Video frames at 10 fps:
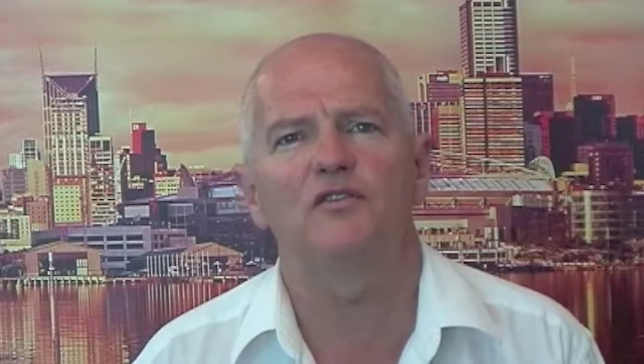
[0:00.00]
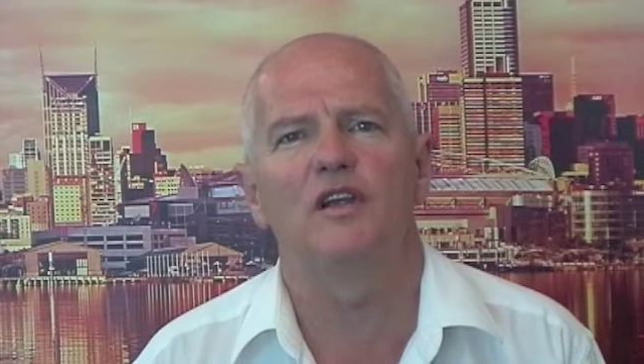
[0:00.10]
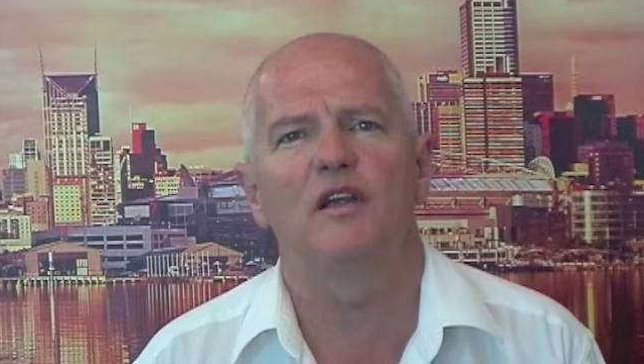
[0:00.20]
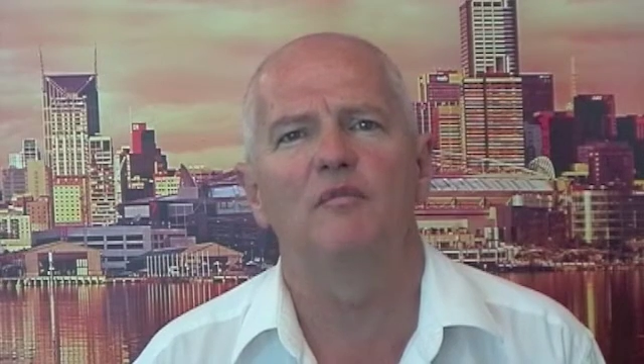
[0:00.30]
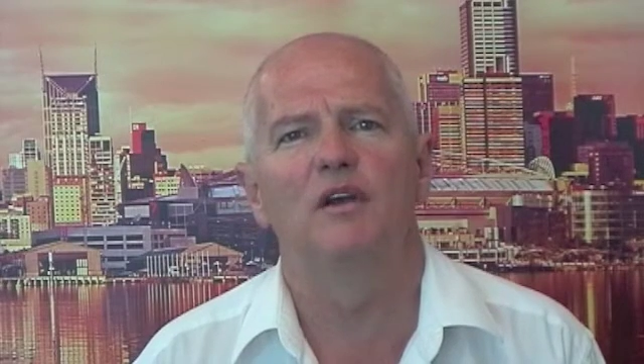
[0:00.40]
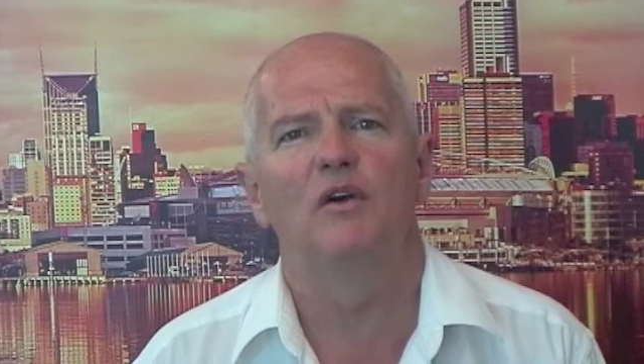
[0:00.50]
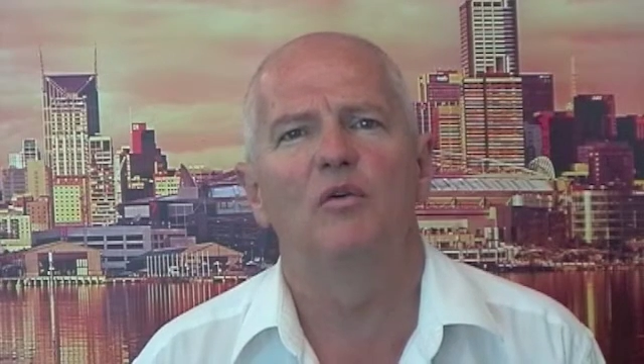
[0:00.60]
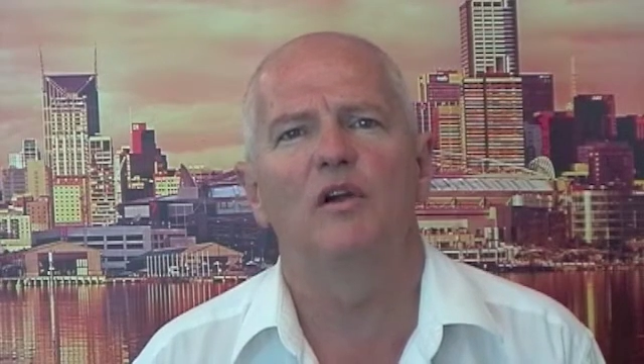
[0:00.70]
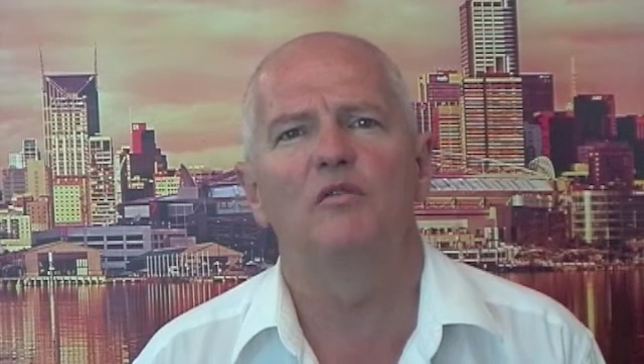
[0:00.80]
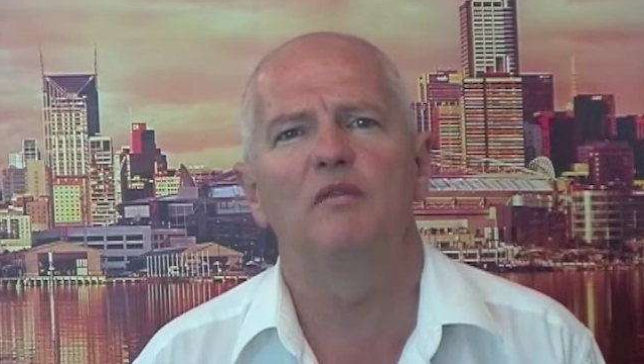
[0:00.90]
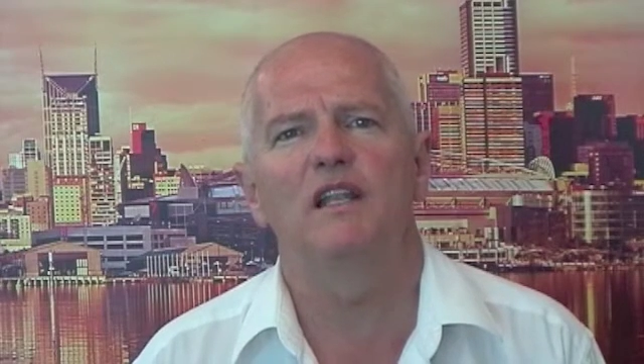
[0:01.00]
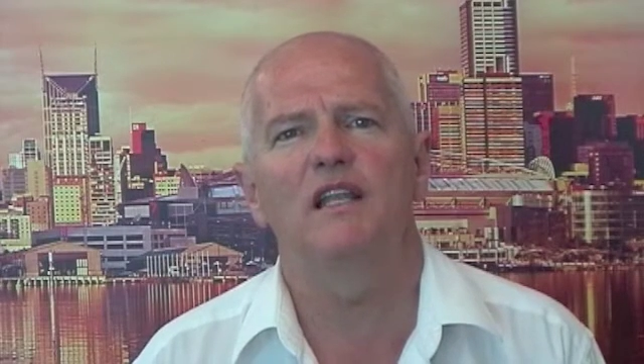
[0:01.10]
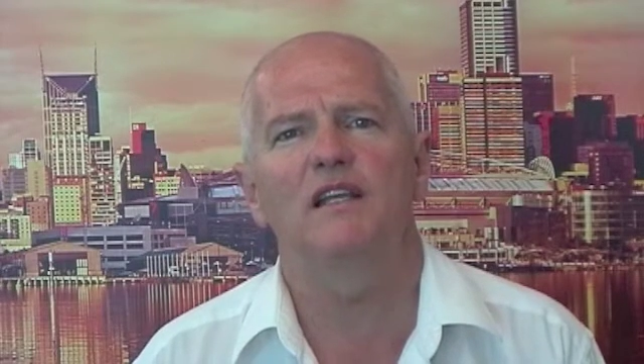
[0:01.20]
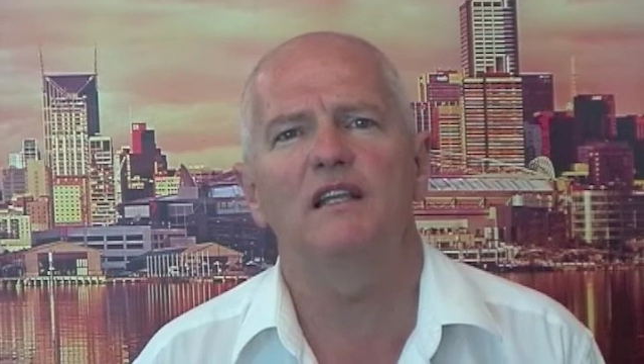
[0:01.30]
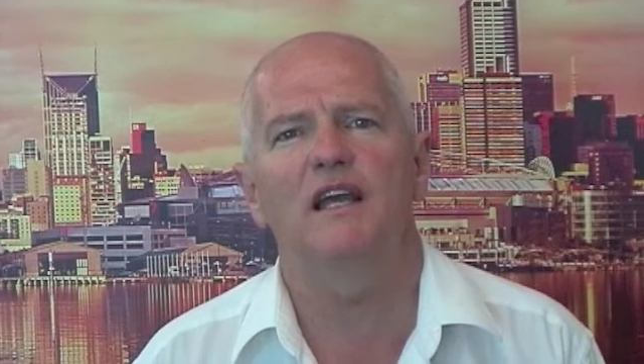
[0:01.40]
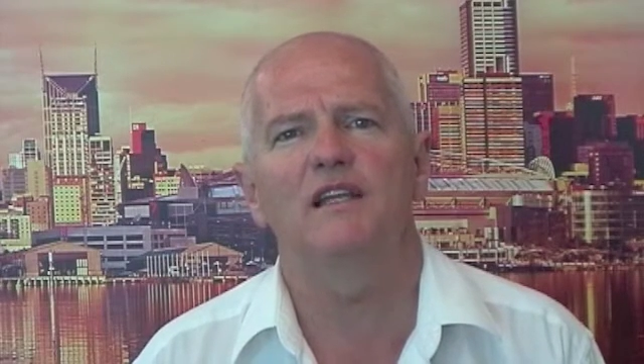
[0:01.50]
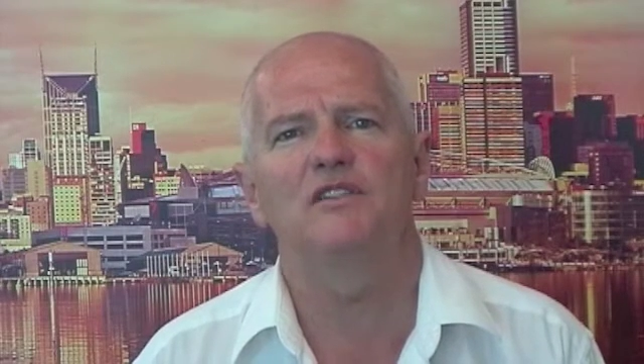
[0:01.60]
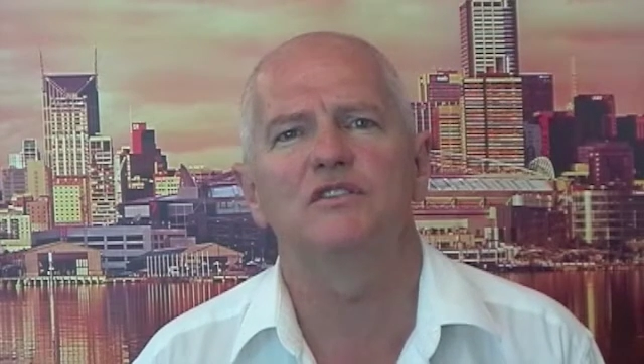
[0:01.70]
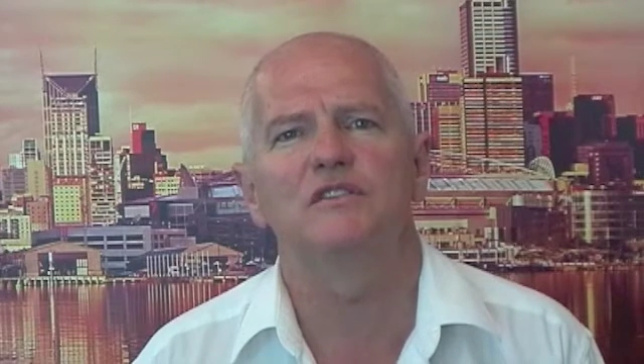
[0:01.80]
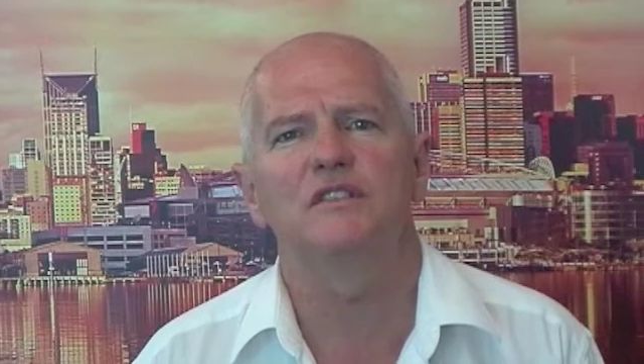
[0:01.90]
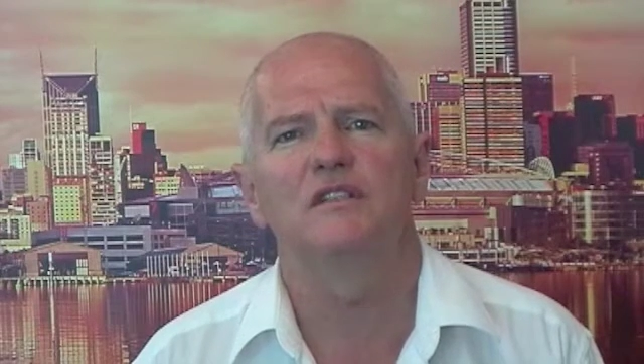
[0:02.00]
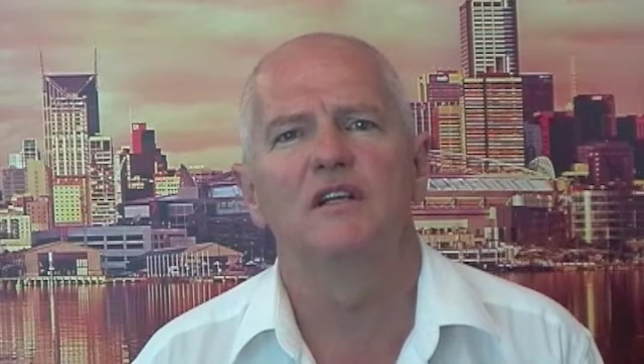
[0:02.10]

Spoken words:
tram, where on many occasions